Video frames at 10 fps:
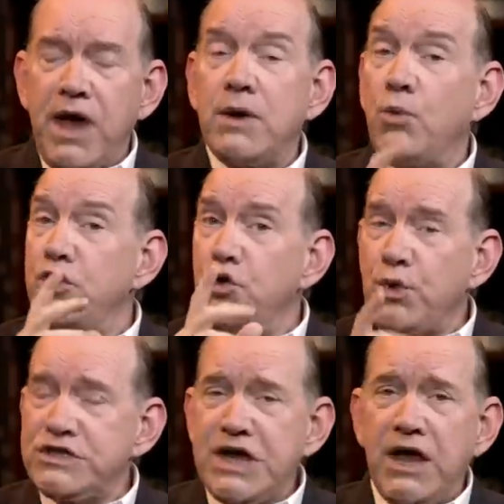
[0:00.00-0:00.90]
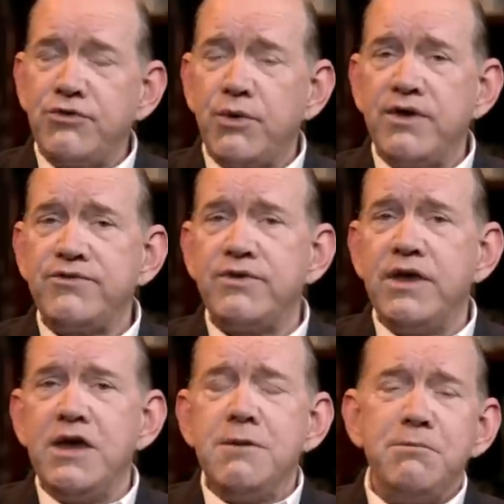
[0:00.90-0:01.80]
And when you reach out to us,
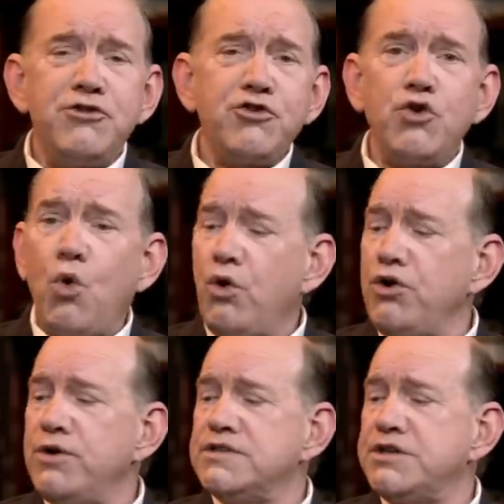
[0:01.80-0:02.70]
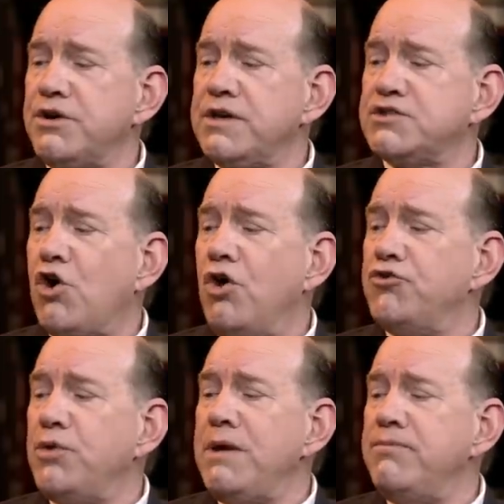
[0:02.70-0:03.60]
be sure to order your series called
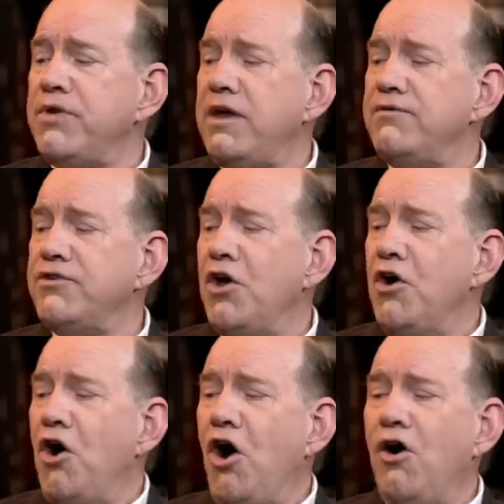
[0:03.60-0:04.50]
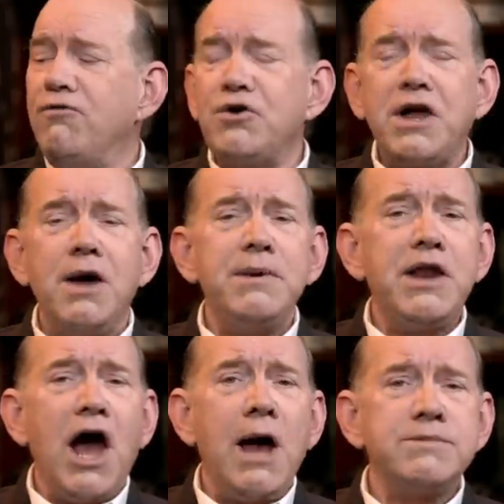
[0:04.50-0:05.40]
Dream Thieves Overcoming
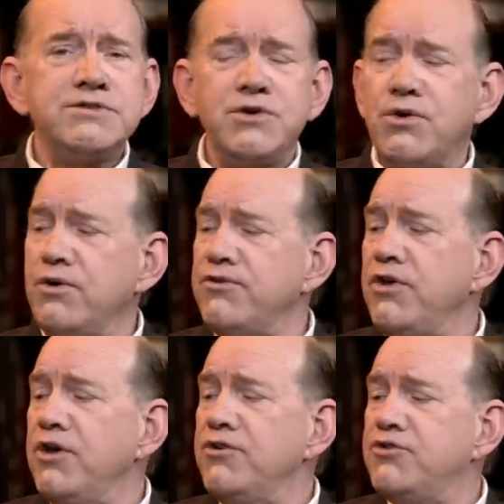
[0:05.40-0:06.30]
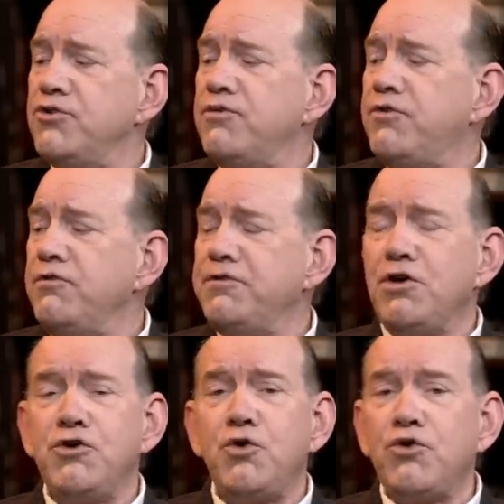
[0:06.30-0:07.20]
Obstacles to
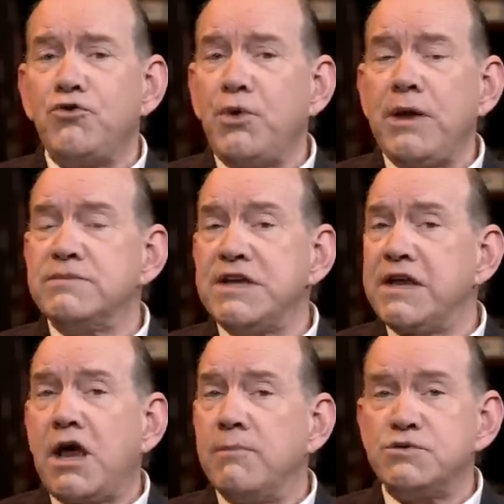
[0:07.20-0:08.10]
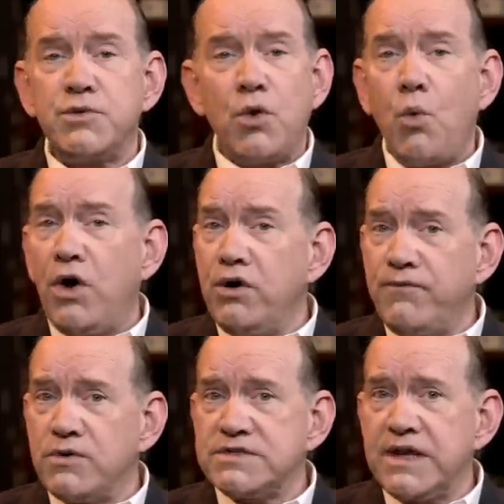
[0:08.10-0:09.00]
Fulfill Your Dreams. It comes with a
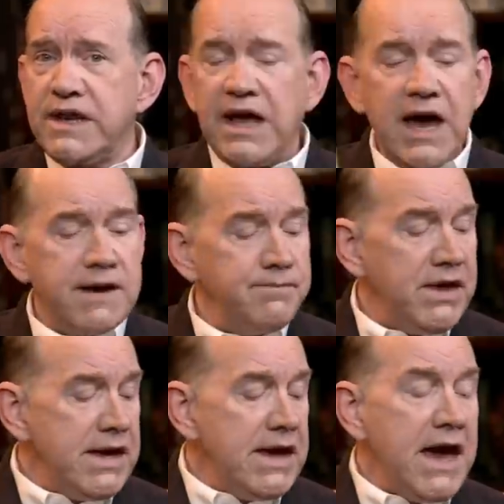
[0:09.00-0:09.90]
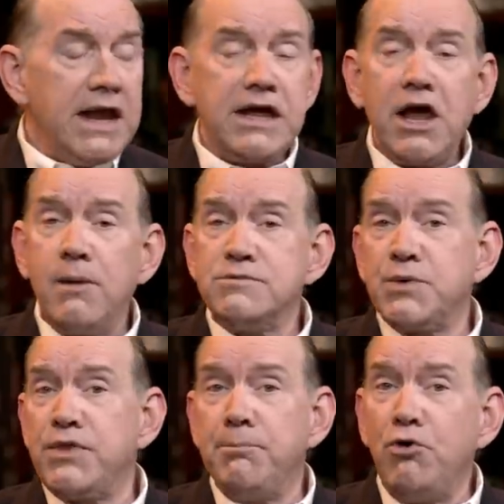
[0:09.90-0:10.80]
wonderful study guide and it comes
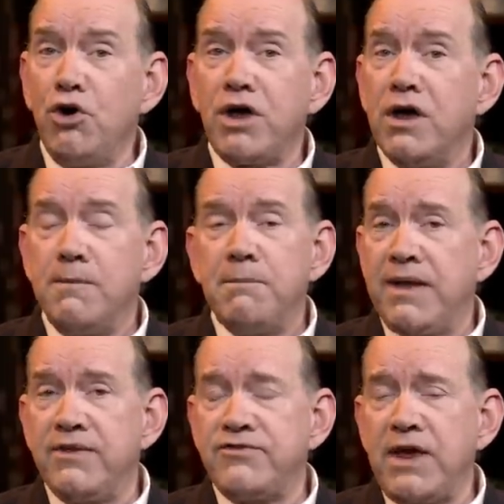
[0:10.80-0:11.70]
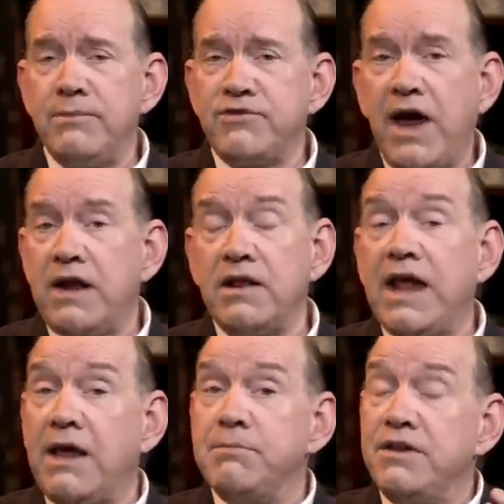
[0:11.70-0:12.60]
with a book by the same title.
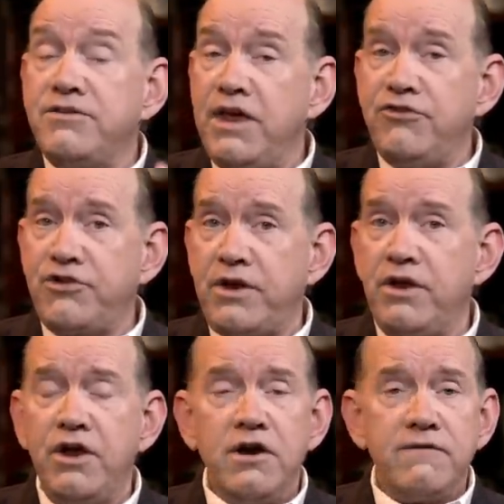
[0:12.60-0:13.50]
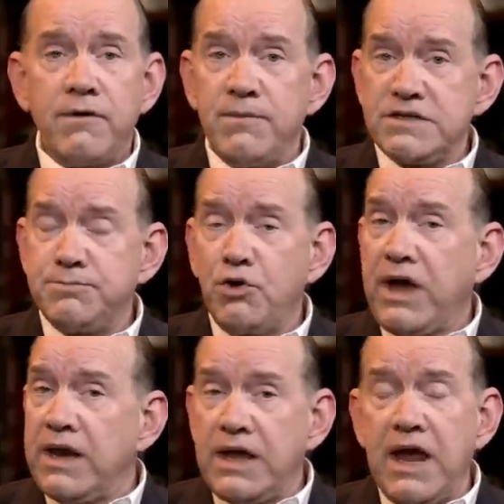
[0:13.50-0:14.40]
And I've been teaching from this book.
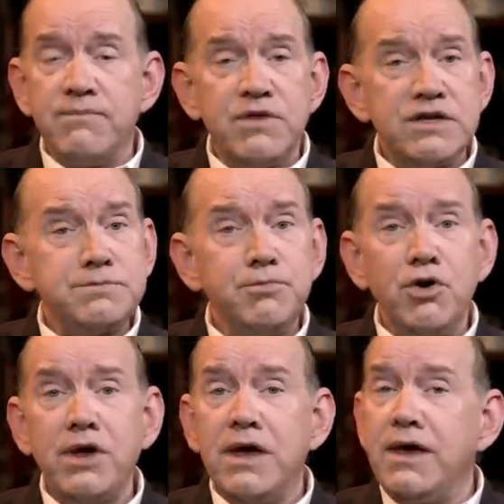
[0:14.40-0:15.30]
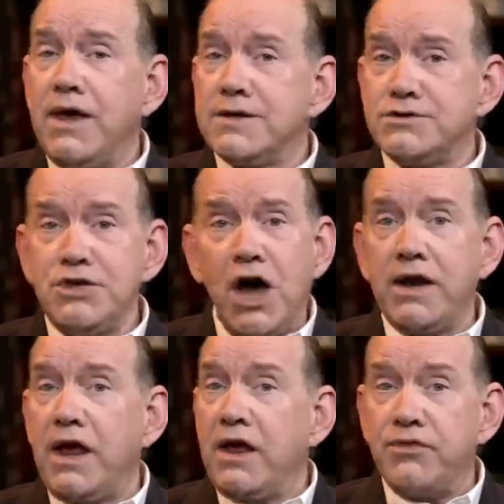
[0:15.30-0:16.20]
And again, this book is
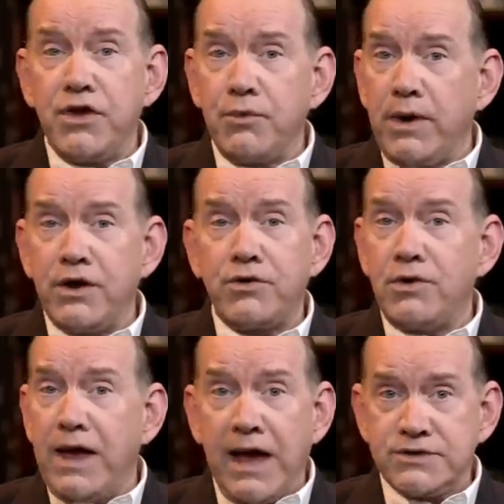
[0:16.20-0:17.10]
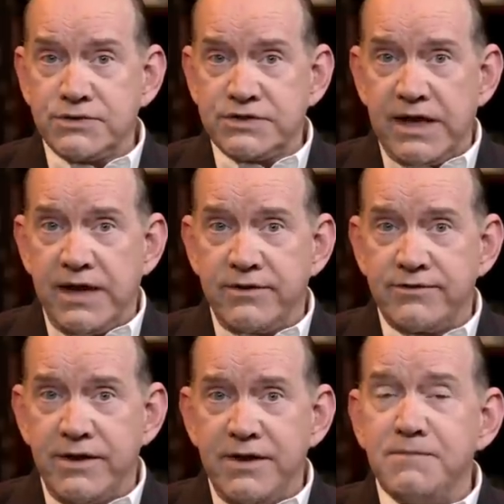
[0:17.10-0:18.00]
not a theoretical exercise.
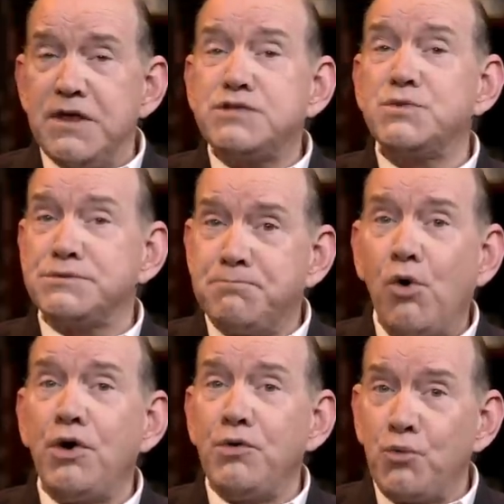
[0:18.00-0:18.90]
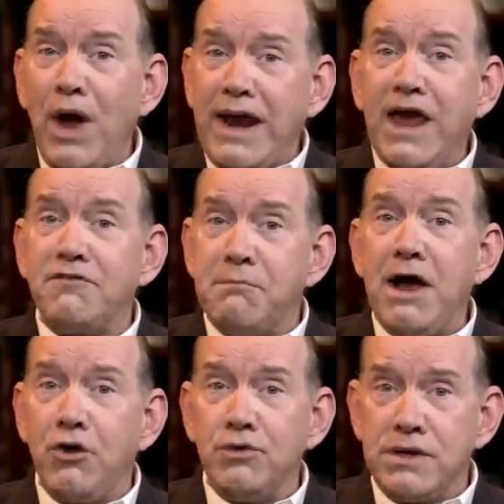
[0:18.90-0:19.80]
This was born right out of my
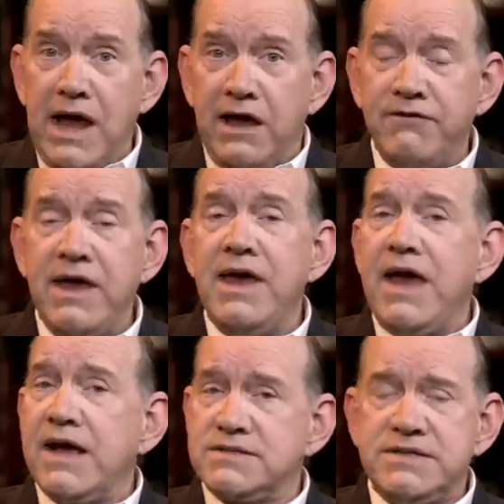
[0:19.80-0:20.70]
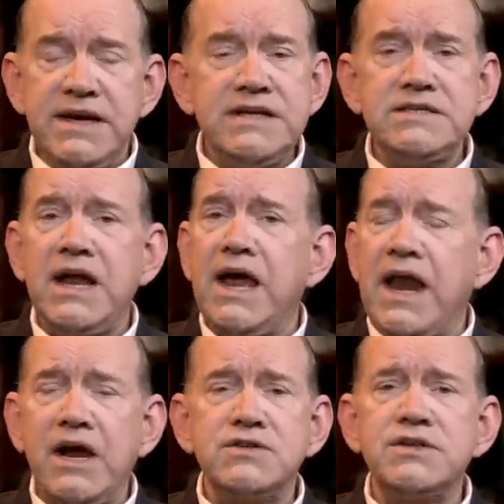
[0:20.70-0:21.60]
own life. As Denise and I and
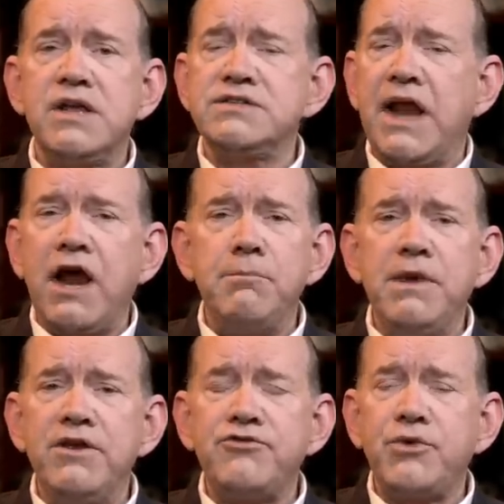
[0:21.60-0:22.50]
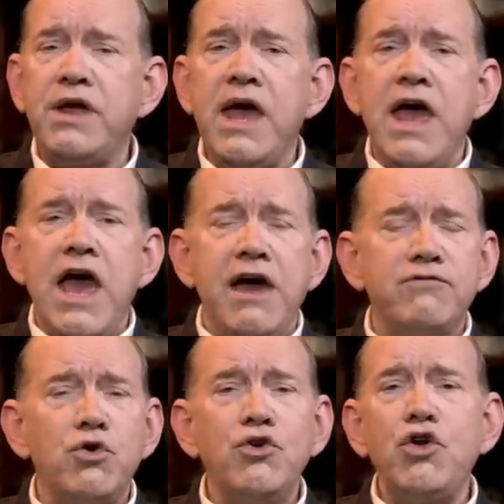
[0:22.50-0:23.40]
our sons and our ministry have
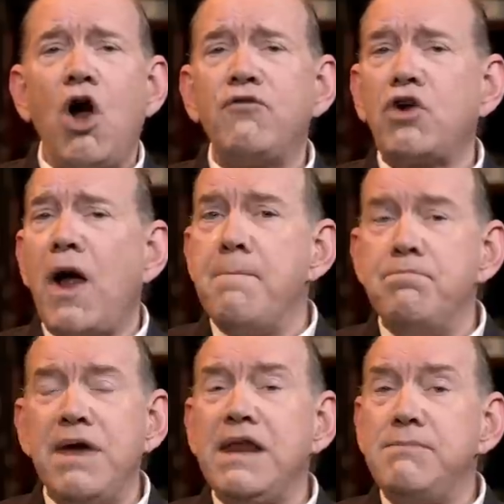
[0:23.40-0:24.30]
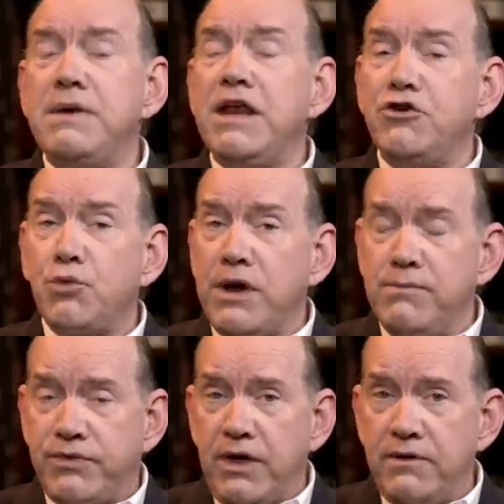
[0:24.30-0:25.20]
learned to overcome many, many dream
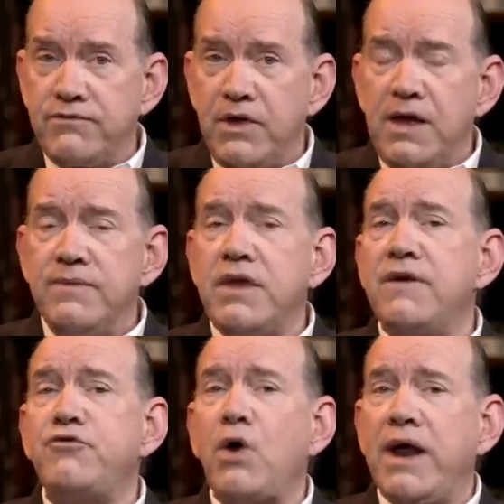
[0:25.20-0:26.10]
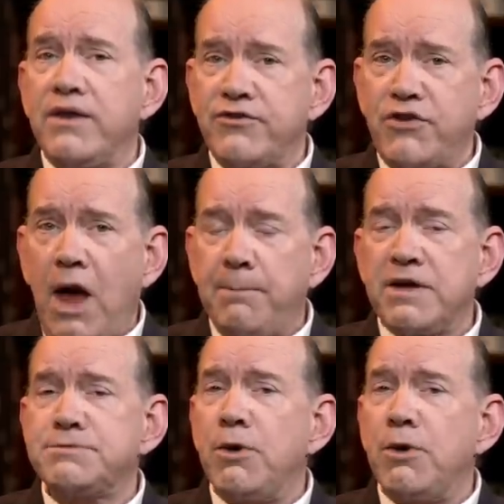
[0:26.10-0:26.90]
thieves that have tried to stop us.